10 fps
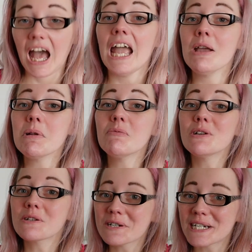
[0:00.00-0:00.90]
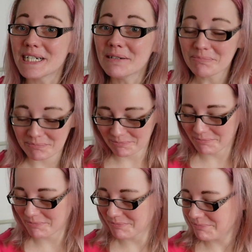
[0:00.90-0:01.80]
I am not very good at it,
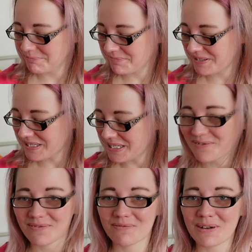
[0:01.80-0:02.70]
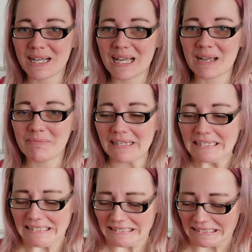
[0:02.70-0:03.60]
which is why I'm
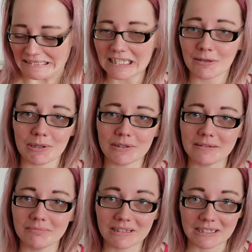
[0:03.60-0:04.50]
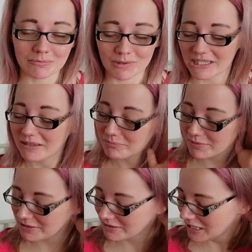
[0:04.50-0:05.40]
like about it like breaking,
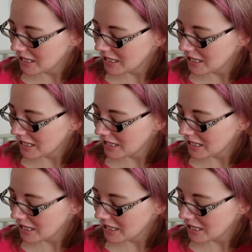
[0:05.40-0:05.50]
but